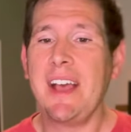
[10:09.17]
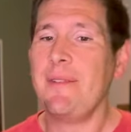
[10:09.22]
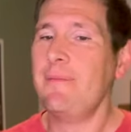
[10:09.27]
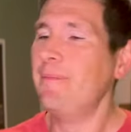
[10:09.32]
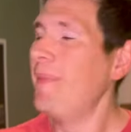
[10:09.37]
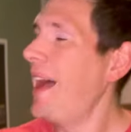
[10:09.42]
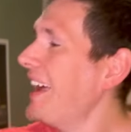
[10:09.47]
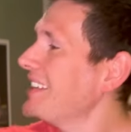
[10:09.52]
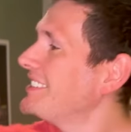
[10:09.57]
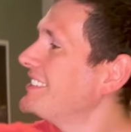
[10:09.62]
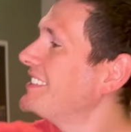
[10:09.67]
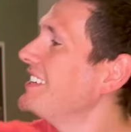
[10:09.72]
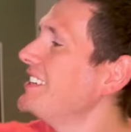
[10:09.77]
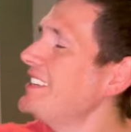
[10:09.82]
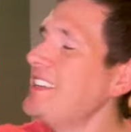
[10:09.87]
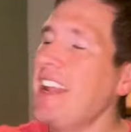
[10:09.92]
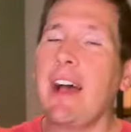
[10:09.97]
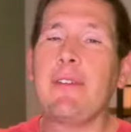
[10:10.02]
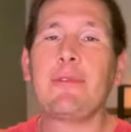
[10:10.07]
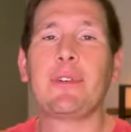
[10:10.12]

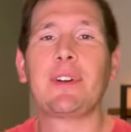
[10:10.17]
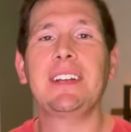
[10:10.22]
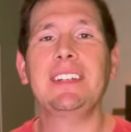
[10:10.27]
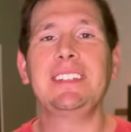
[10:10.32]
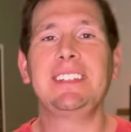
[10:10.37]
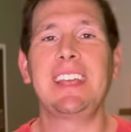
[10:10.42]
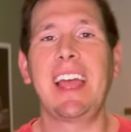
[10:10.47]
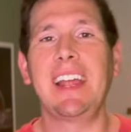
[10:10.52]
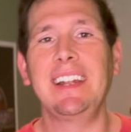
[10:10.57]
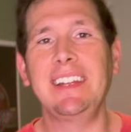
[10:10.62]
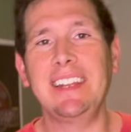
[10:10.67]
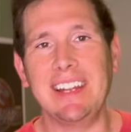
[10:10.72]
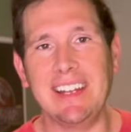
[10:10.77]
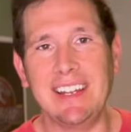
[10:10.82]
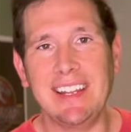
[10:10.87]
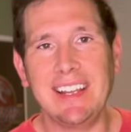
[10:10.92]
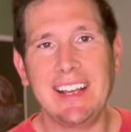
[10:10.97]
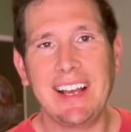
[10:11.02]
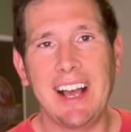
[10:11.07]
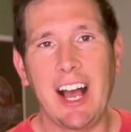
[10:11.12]
Matsson never
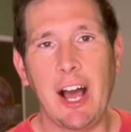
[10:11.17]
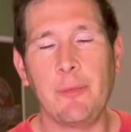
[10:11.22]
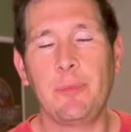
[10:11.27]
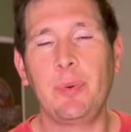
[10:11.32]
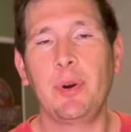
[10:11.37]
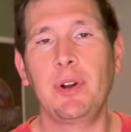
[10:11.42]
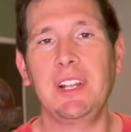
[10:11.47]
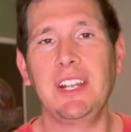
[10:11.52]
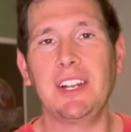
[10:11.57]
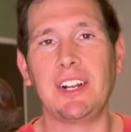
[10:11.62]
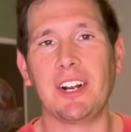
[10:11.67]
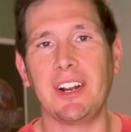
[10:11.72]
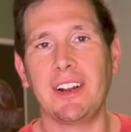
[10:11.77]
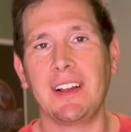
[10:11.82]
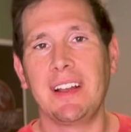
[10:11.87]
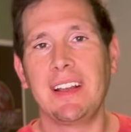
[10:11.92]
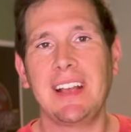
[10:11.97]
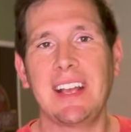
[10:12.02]
intended on putting her